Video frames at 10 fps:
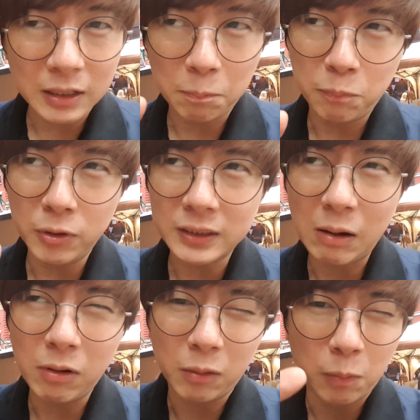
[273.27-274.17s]
the bills
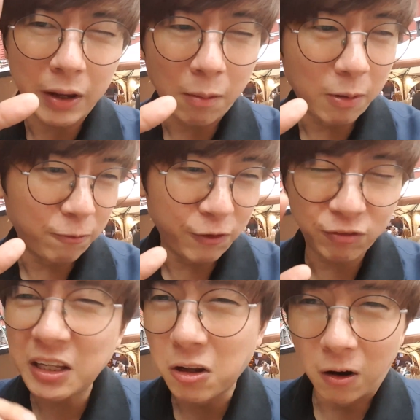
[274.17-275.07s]
come out to be about
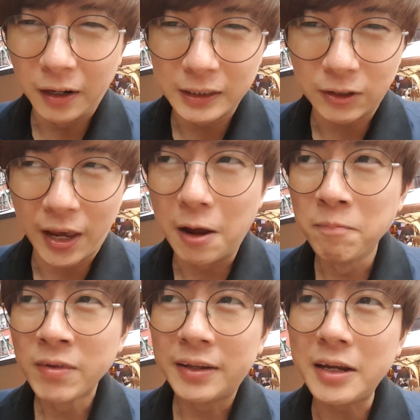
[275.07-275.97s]
$50, okay?
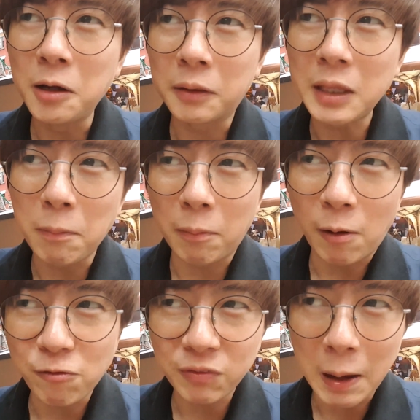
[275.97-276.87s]
Then you tip
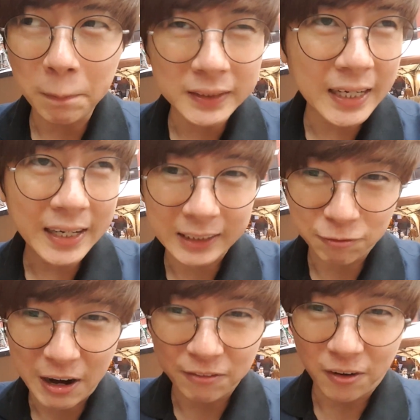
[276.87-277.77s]
about 10%, that's
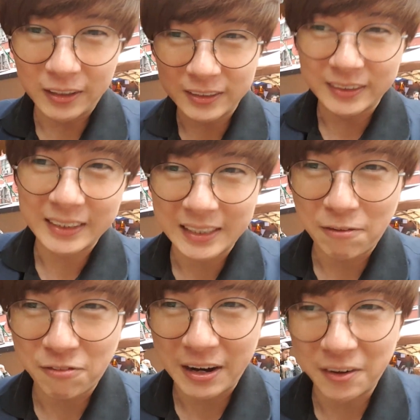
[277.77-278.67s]
$5. It's just
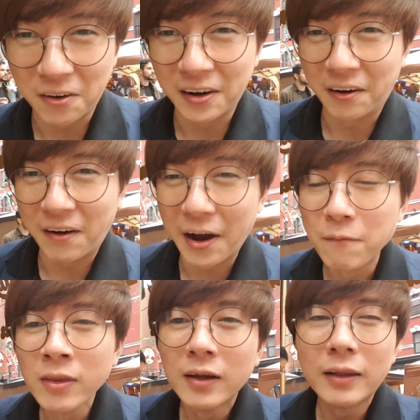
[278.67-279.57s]
leave $5, right?
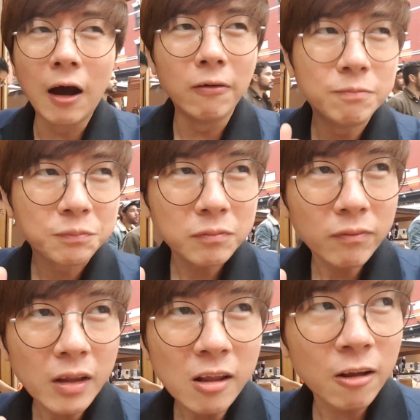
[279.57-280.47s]
Now,
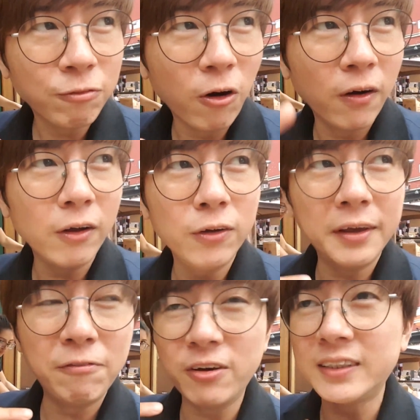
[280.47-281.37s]

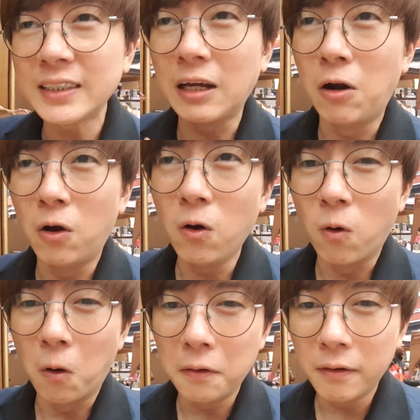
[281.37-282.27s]
if you're just
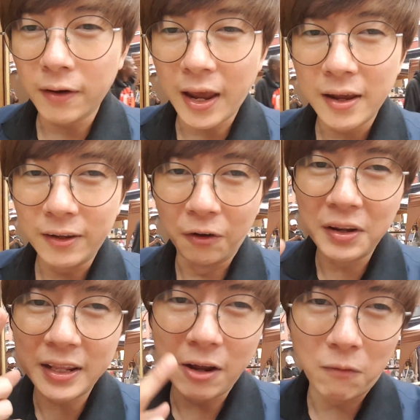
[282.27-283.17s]
alone, okay, you
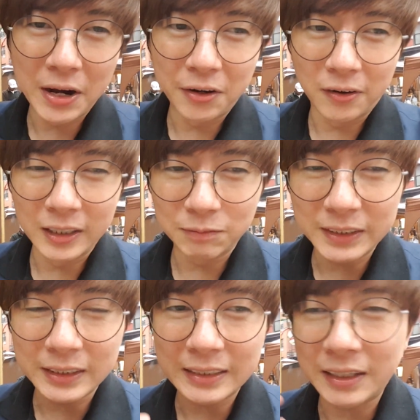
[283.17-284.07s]
only need your $1,
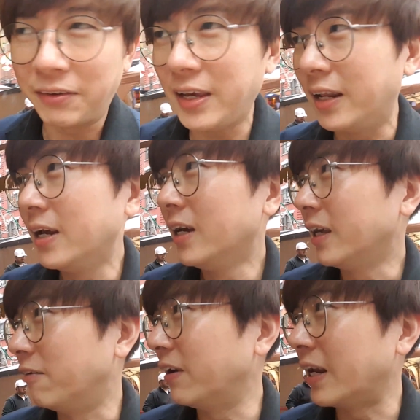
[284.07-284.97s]
because let's say you eat
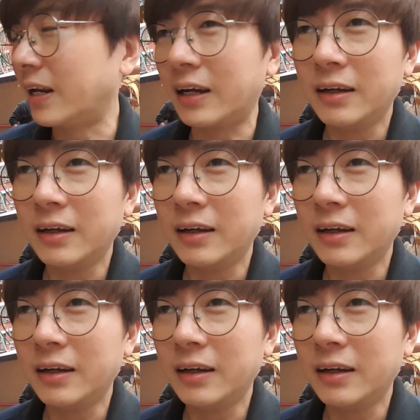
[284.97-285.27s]
even at